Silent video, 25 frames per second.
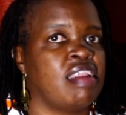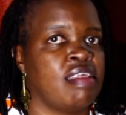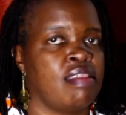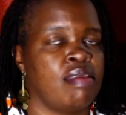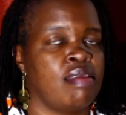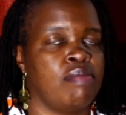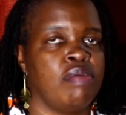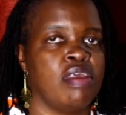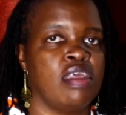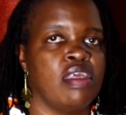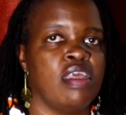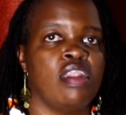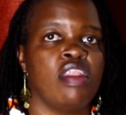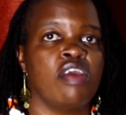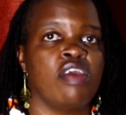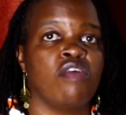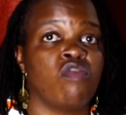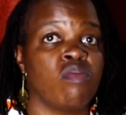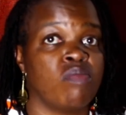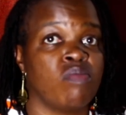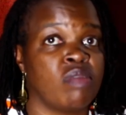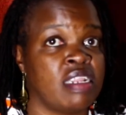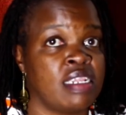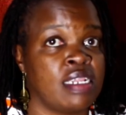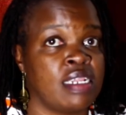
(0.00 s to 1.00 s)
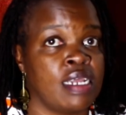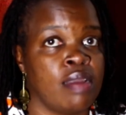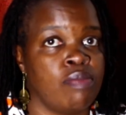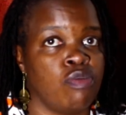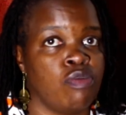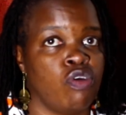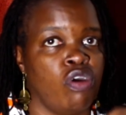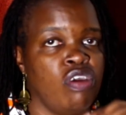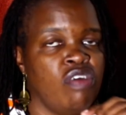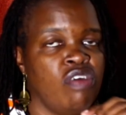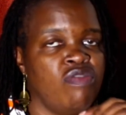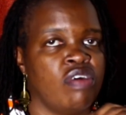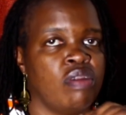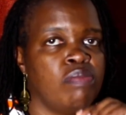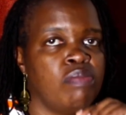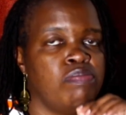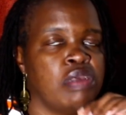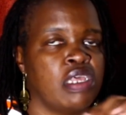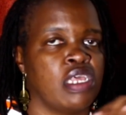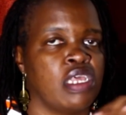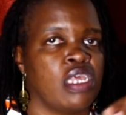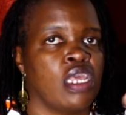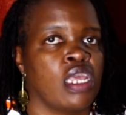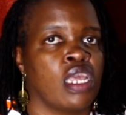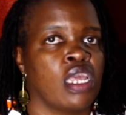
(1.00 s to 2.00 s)
at the beginning, from the time you're even
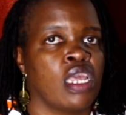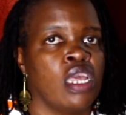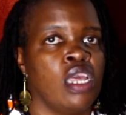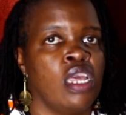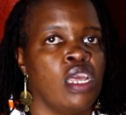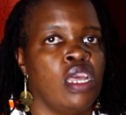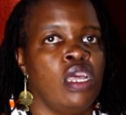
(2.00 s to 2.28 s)
picking